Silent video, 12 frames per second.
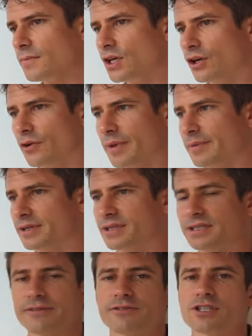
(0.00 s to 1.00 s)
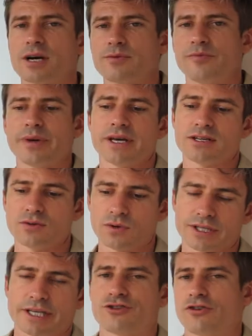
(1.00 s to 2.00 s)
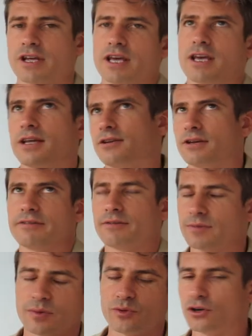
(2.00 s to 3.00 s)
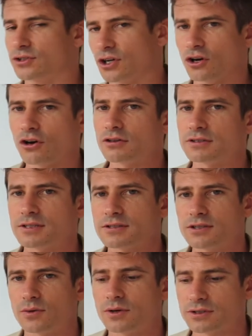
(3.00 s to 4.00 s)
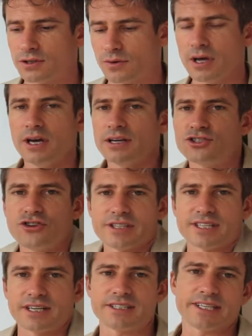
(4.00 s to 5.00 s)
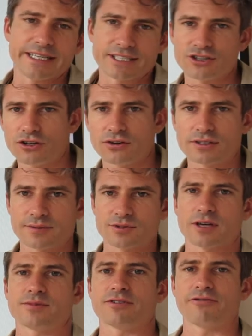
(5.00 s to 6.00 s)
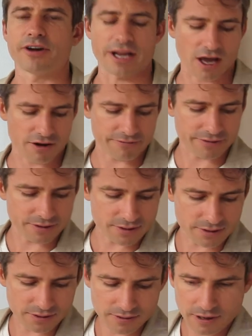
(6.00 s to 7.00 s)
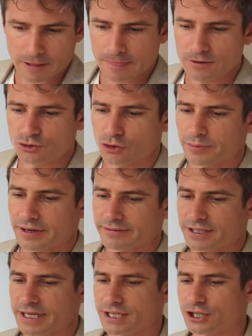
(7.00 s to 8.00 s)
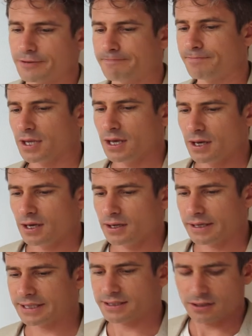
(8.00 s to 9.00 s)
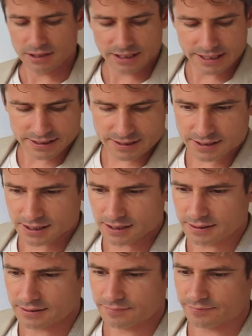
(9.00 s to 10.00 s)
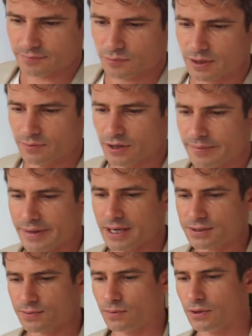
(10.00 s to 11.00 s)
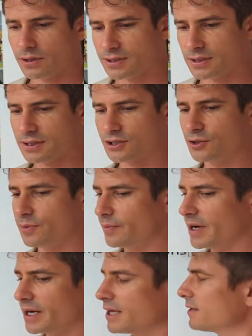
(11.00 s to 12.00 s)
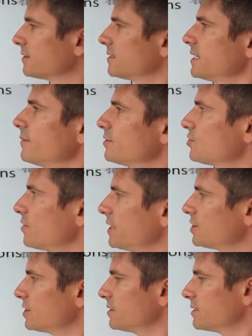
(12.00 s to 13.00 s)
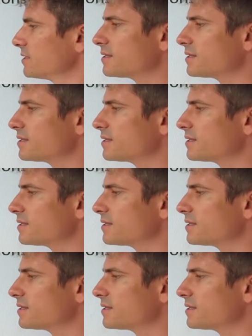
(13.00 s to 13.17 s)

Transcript: you know, maybe it's a different type of beer to what they're drinking, and you give them the pros and cons and so on and so on. Dressed in a t-shirt or sometimes a funny outfit to draw a bit of attention. Next on the list, when my mouse works, the supermarket demonstrations and